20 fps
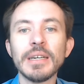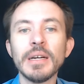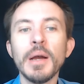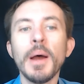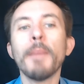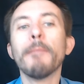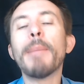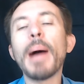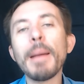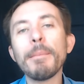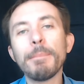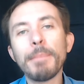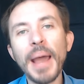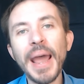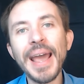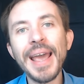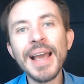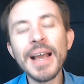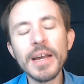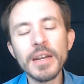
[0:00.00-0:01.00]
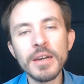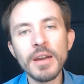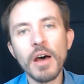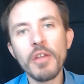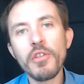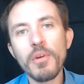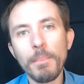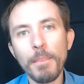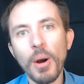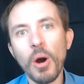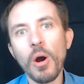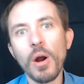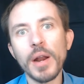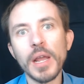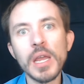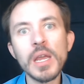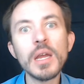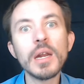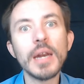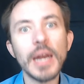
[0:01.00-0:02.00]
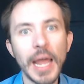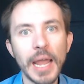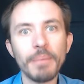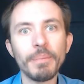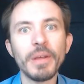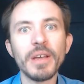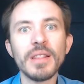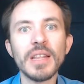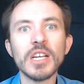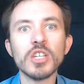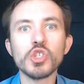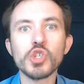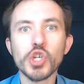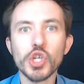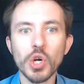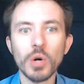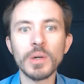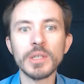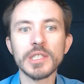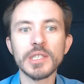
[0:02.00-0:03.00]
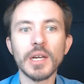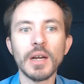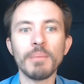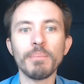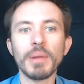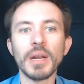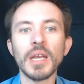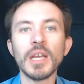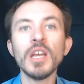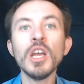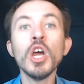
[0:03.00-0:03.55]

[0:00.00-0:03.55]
by paying another party, namely the insurance company,